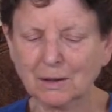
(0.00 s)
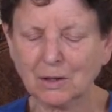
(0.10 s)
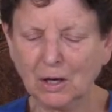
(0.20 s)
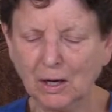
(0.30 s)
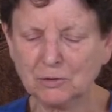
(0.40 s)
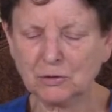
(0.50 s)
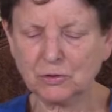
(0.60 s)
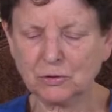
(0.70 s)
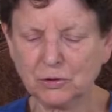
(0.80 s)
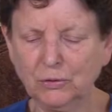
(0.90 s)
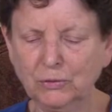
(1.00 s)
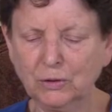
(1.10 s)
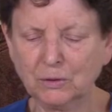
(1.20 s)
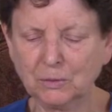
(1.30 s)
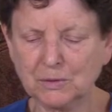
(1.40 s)
conscious
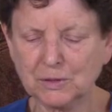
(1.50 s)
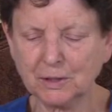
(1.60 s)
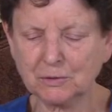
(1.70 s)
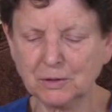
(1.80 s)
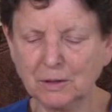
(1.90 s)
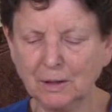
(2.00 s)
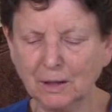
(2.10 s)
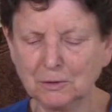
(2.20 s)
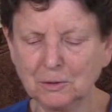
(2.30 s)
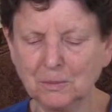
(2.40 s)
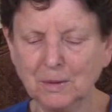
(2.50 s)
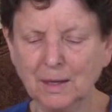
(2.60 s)
union with Satchitananda.